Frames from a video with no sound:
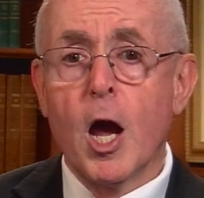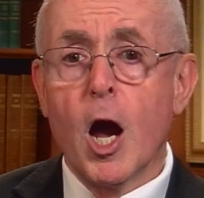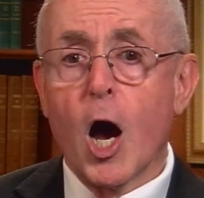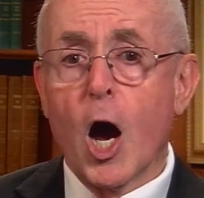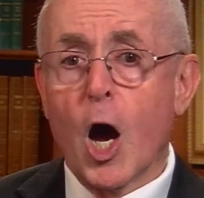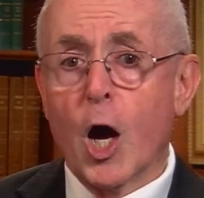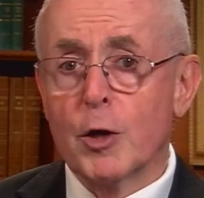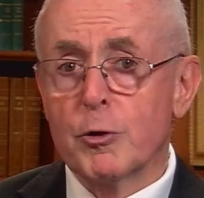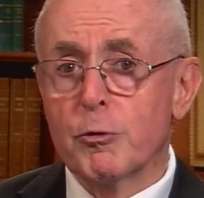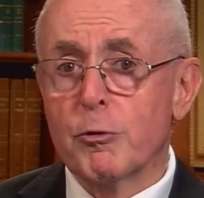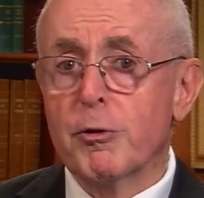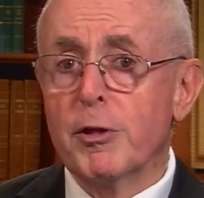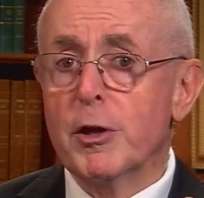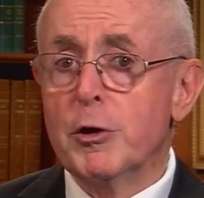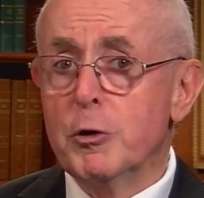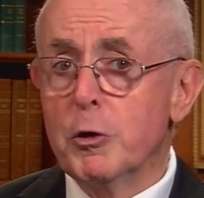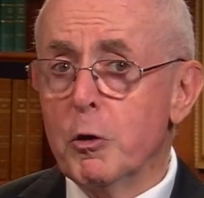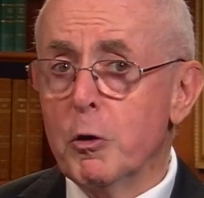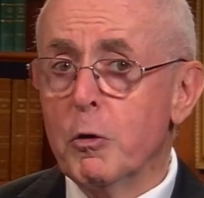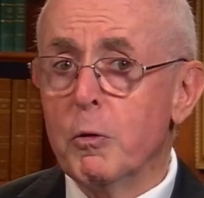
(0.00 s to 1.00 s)
under the
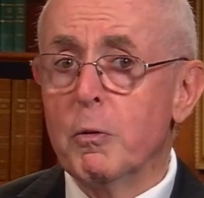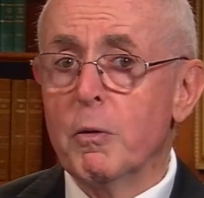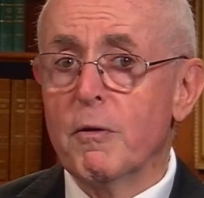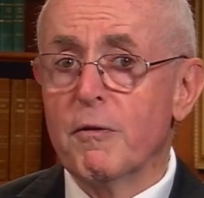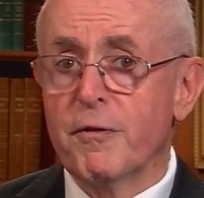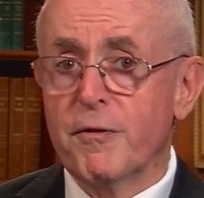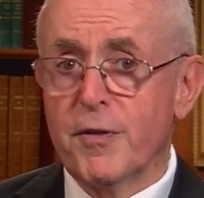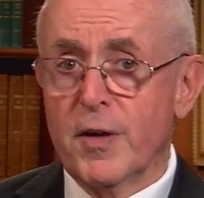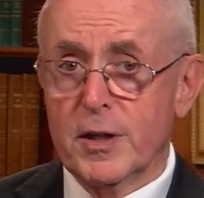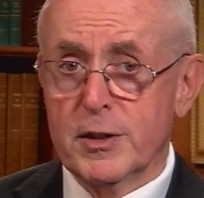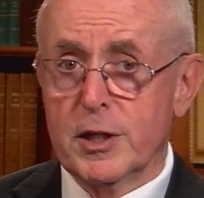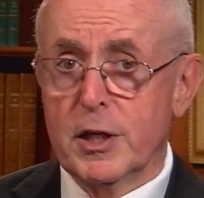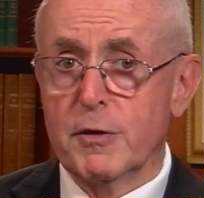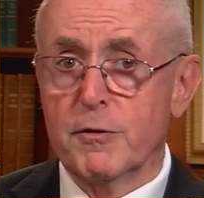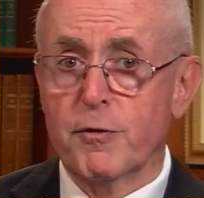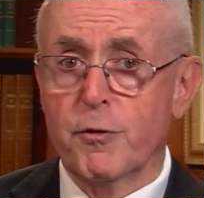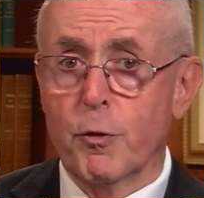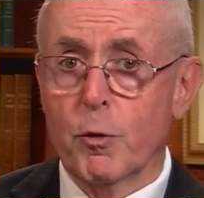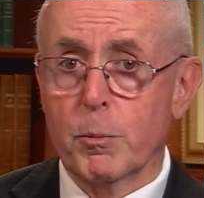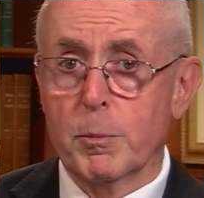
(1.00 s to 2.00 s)
new funding
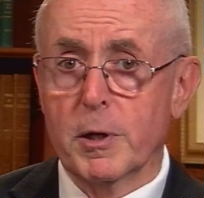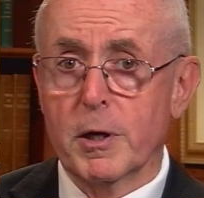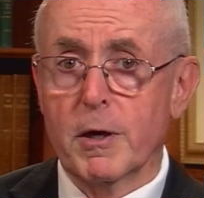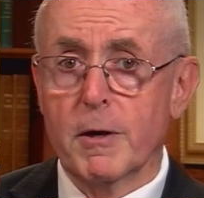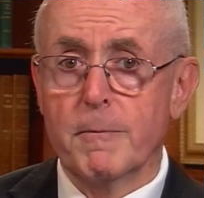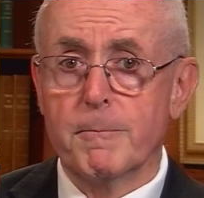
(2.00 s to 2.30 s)
formula.